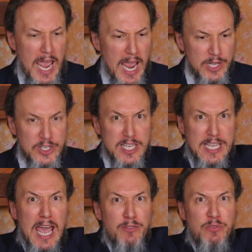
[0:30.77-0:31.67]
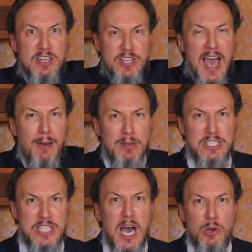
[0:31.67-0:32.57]
and to get the
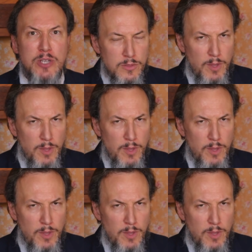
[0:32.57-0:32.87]
tablets out,